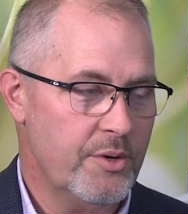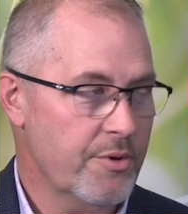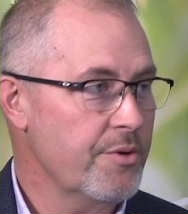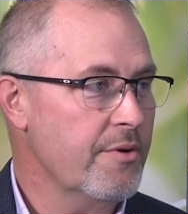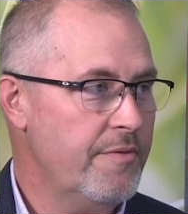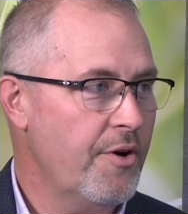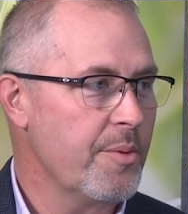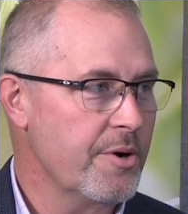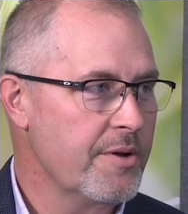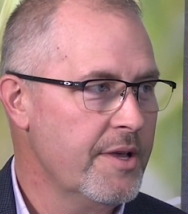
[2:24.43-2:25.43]
whether you're a
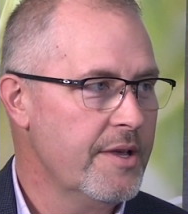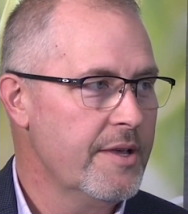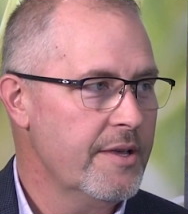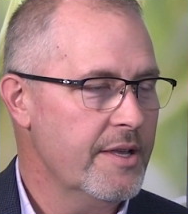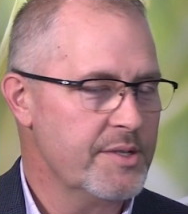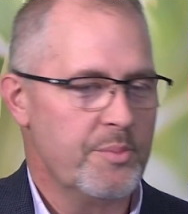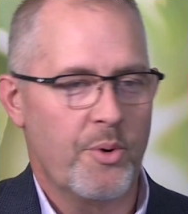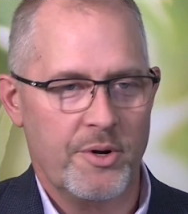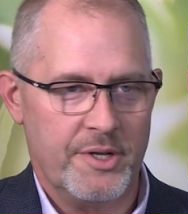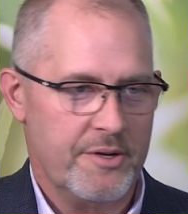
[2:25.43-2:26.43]
farmer, it's
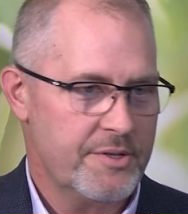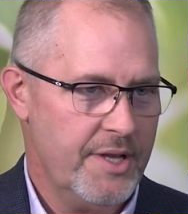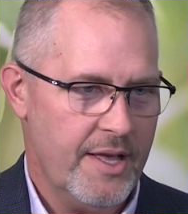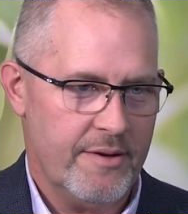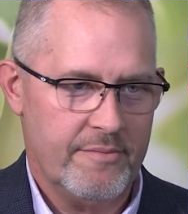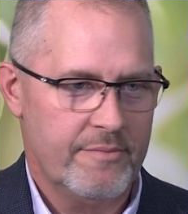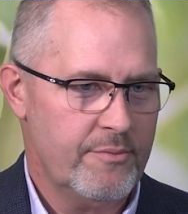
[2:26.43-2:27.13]
important to understand